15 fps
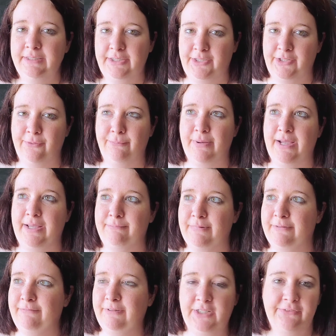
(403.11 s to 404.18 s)
you know,
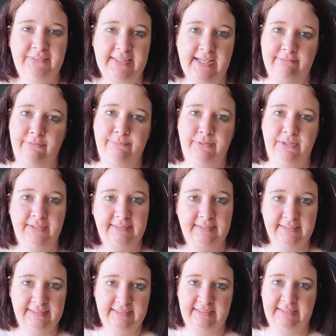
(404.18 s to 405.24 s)
my videos haven't been as
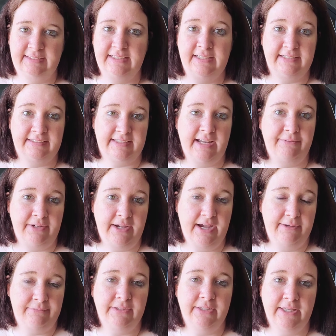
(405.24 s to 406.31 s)
consistent as
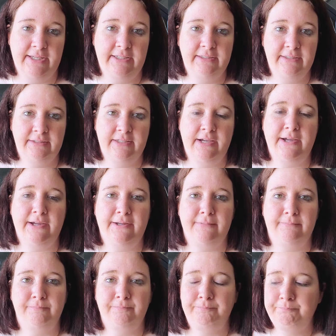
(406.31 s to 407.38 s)
I would like. I'm